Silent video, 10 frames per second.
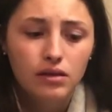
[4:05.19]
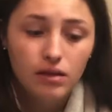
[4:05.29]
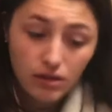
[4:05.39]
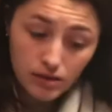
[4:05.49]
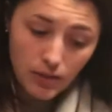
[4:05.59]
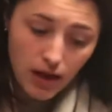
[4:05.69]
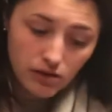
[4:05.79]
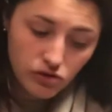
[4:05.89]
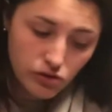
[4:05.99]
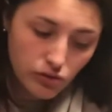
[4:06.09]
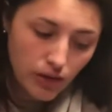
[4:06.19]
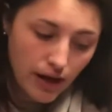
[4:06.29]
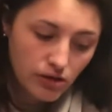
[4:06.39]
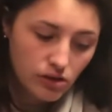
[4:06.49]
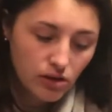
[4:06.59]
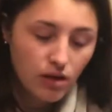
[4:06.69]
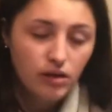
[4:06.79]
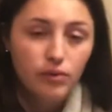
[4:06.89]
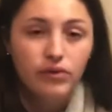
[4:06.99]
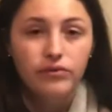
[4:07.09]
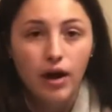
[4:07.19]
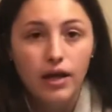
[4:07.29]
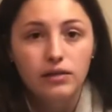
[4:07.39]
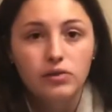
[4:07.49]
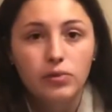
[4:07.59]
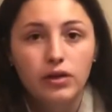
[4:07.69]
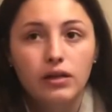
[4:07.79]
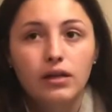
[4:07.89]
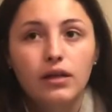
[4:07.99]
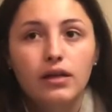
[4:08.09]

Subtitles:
these past two, I actually thought they were friends, but